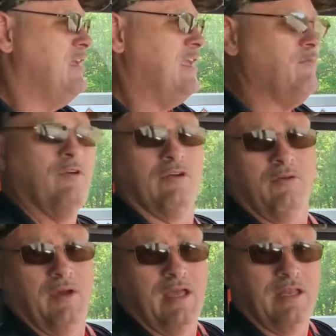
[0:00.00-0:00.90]
it will
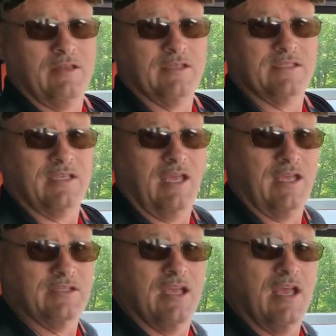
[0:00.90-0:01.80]
go ahead and
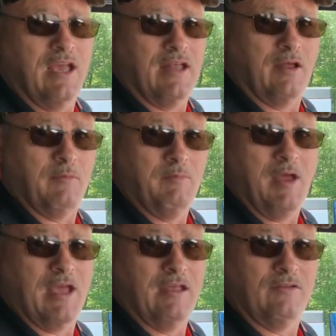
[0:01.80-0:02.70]
disengage and I'll be
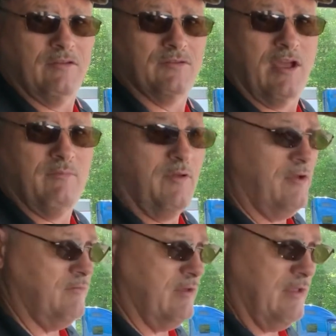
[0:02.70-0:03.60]
back into drive
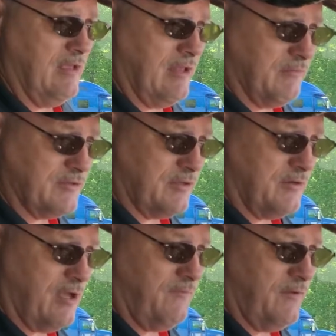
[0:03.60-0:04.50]
mode. It will
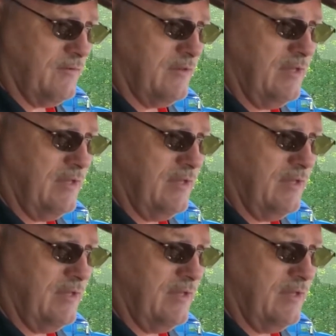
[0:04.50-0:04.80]
turn off here at the